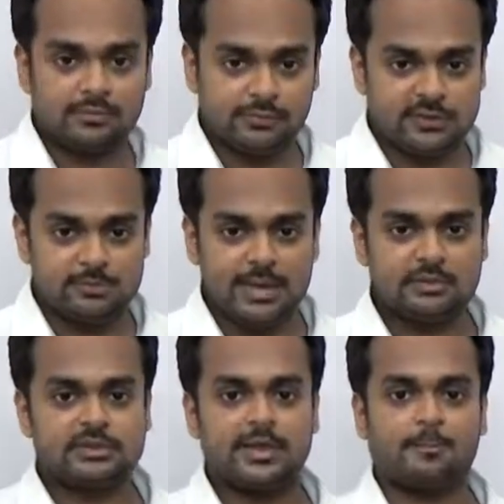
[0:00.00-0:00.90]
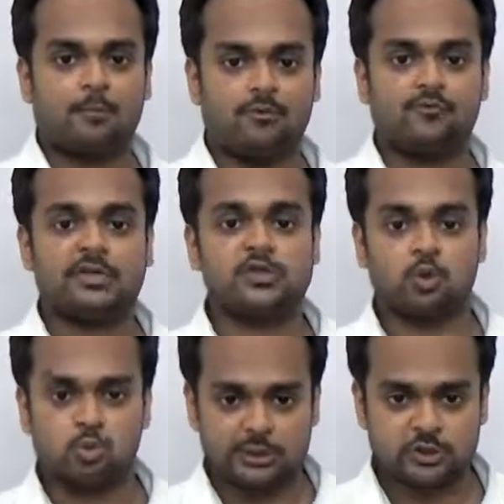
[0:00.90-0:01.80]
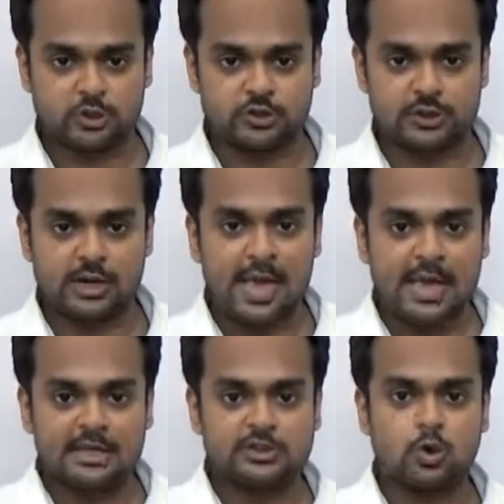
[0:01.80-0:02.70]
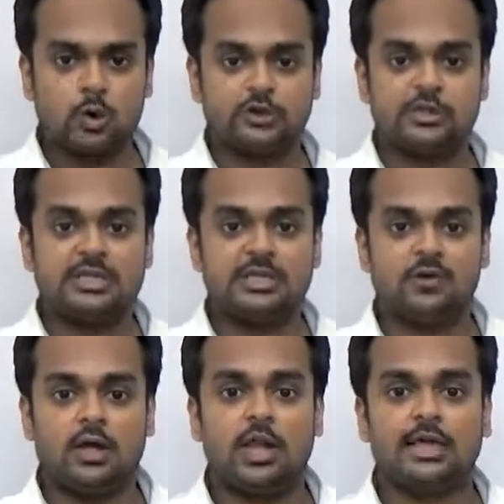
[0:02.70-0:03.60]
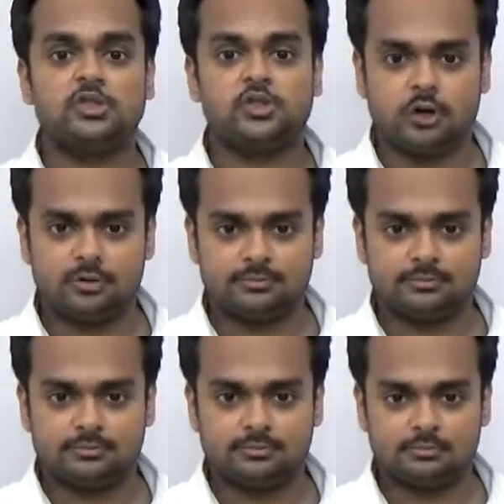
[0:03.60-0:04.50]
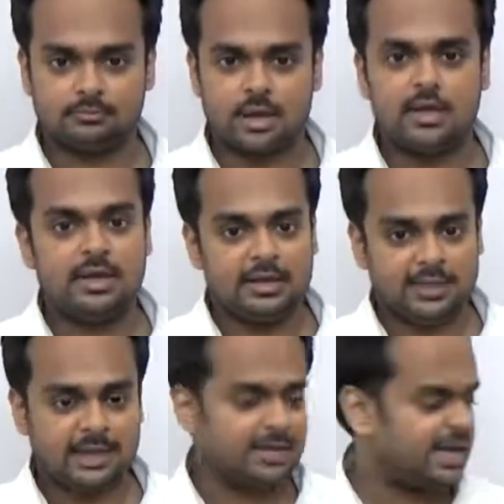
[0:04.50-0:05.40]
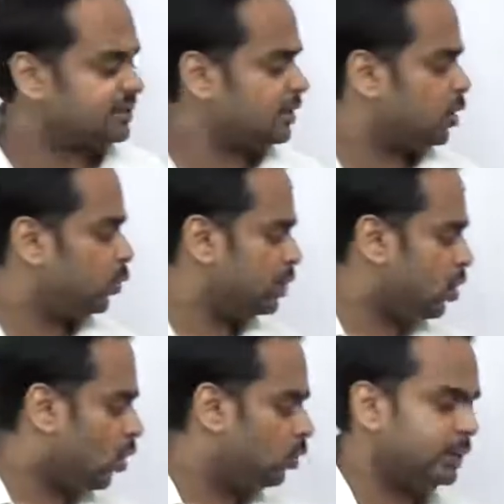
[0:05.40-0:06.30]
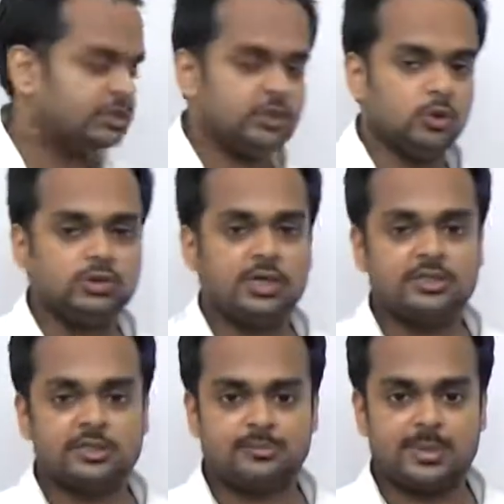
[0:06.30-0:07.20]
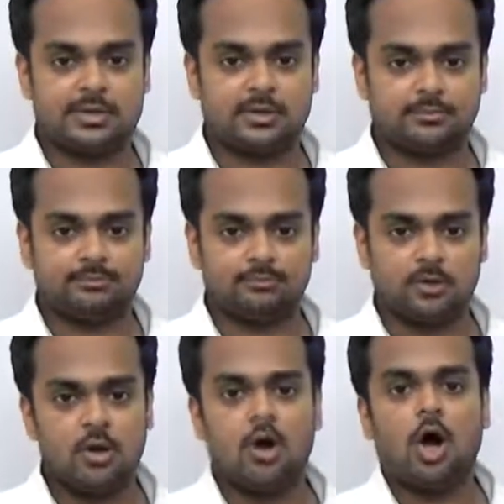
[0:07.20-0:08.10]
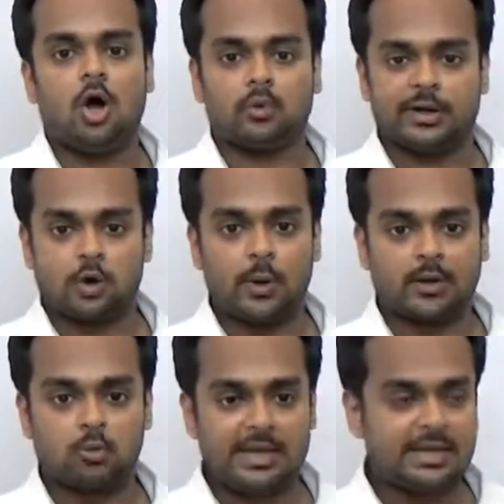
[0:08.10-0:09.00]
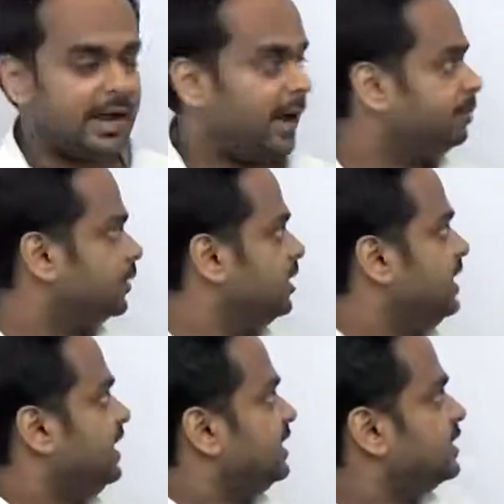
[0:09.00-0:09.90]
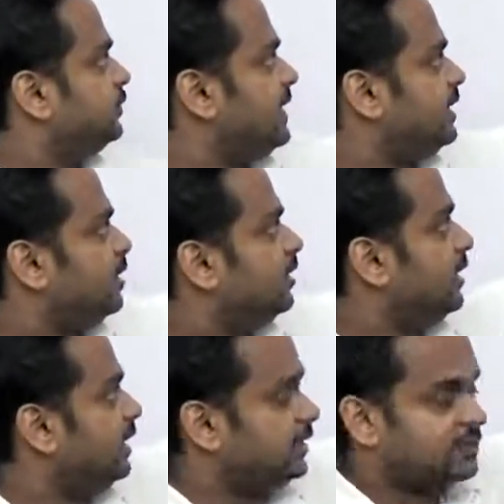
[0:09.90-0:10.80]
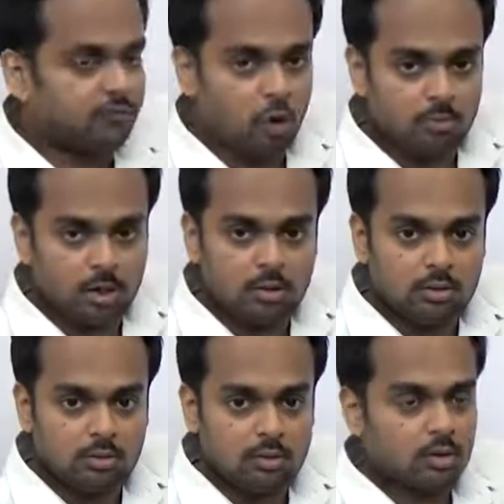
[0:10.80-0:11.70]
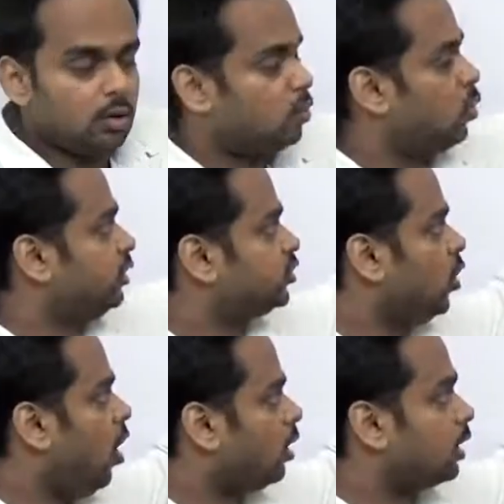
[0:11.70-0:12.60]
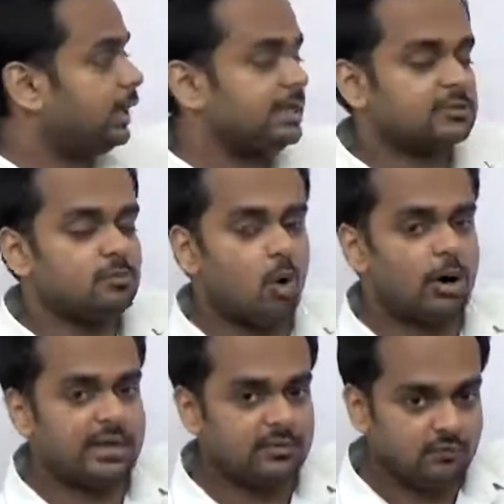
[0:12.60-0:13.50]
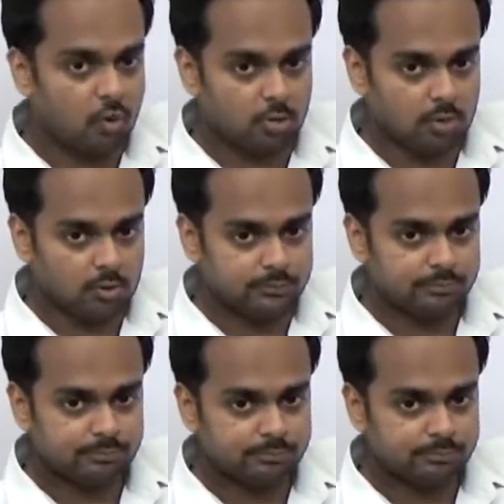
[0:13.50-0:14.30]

This means that Professor Richardson is going to give a lecture. In that case, we always use speak. All right, quick recap. Speak is formal, while talk is more informal.